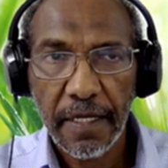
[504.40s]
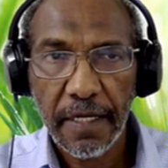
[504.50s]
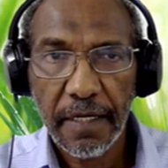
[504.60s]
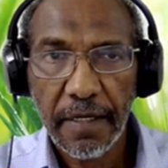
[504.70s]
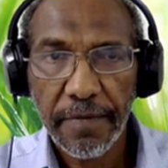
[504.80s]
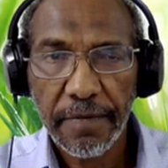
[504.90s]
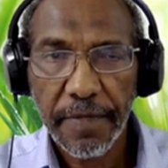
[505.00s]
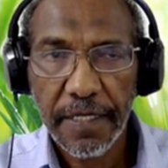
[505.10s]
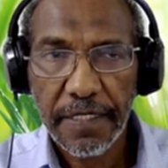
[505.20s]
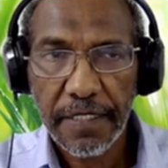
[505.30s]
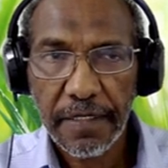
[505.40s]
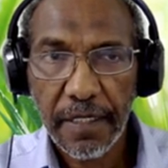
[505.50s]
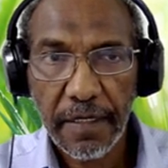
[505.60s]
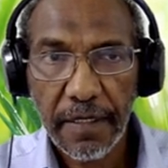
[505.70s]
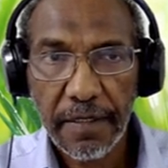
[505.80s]
Uh,
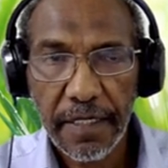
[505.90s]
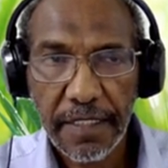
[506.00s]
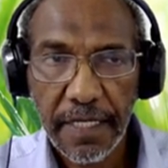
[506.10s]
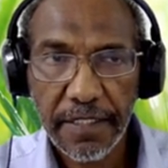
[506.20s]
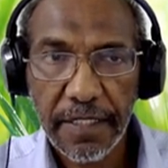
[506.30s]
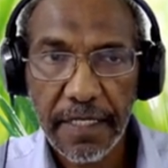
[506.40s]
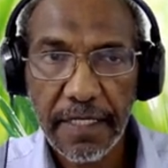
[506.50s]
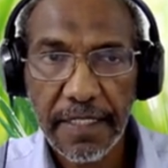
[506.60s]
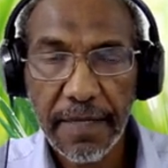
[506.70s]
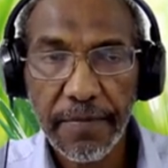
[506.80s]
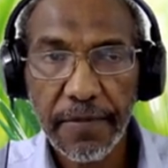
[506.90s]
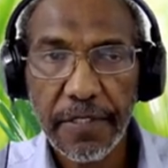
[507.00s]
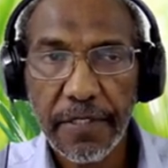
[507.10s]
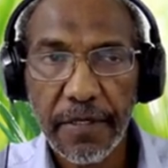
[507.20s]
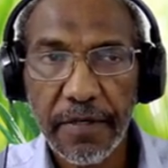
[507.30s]
these are three
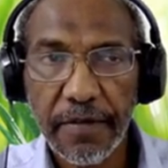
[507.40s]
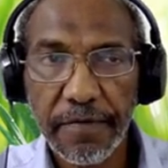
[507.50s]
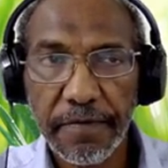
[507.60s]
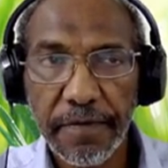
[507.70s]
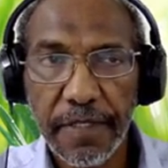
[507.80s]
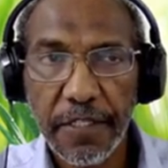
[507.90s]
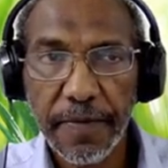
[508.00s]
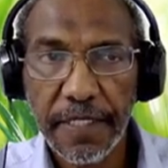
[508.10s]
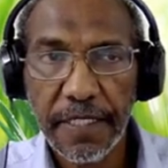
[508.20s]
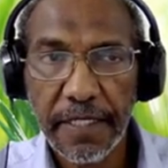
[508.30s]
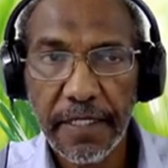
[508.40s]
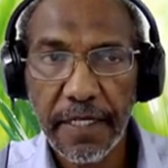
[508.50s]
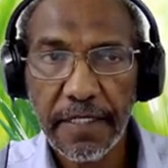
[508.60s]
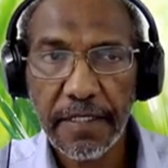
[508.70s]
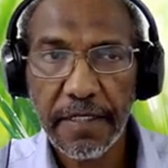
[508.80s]
examples of dispersion
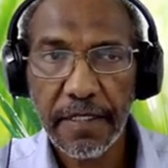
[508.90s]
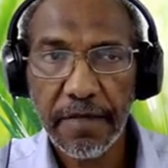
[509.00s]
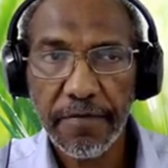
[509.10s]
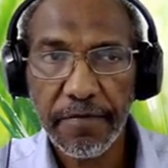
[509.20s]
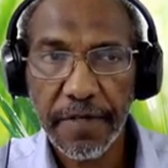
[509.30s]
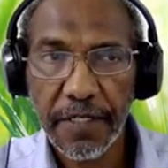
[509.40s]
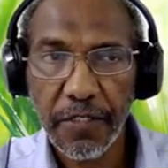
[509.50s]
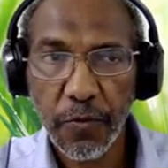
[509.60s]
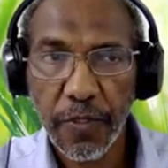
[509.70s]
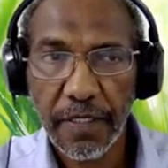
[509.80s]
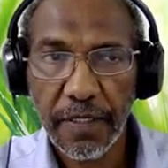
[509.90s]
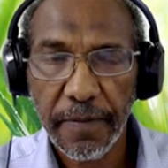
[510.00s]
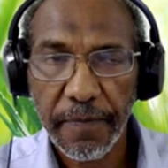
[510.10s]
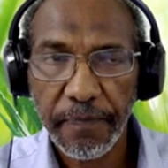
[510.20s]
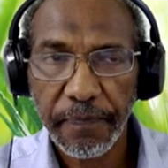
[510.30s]
index. The first one,
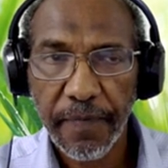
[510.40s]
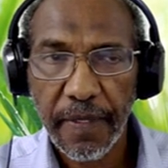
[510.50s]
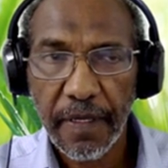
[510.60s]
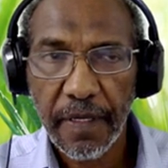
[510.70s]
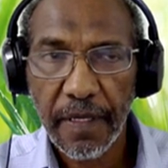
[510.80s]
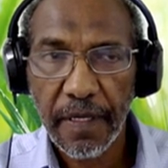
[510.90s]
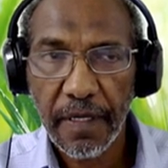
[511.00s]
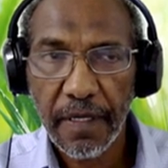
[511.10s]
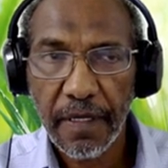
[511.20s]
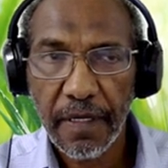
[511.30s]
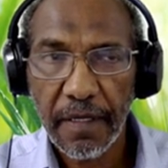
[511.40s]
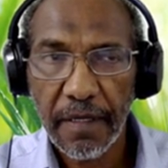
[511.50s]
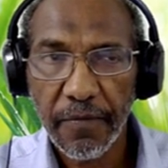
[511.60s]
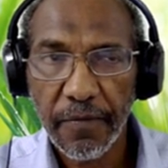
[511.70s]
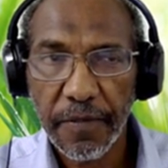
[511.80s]

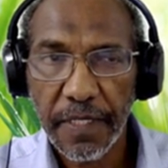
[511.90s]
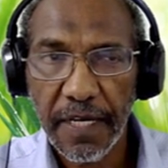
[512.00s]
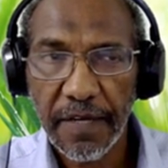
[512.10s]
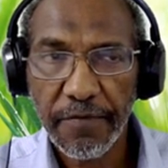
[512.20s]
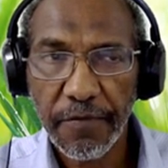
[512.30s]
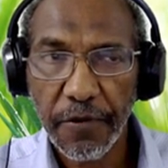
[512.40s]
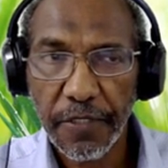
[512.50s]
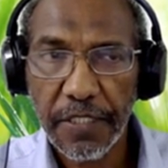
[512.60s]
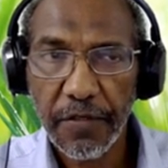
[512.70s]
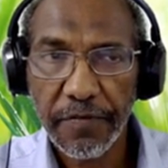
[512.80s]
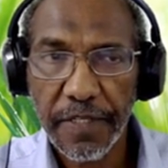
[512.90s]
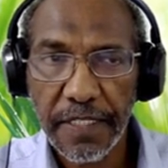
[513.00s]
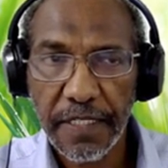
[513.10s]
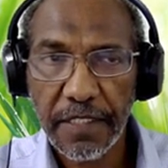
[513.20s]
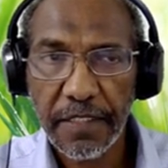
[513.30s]
we have 40 of the
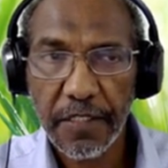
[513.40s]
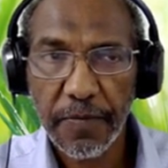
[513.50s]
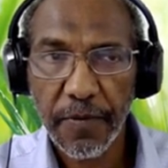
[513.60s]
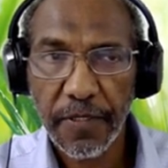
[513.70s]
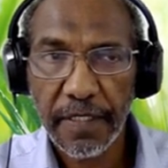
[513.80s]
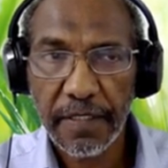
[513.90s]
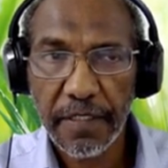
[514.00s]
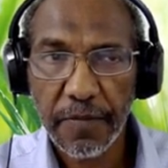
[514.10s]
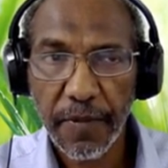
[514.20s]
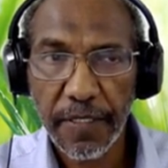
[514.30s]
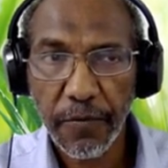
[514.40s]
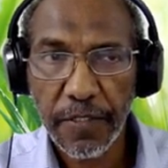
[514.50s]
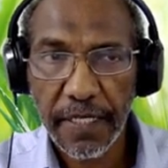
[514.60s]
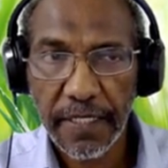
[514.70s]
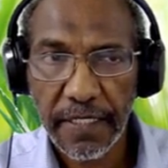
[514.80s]
60 respondents responding
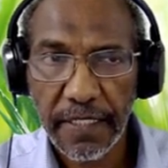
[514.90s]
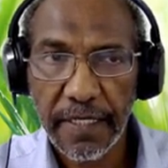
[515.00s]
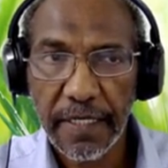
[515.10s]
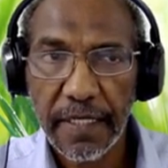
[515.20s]
with agree,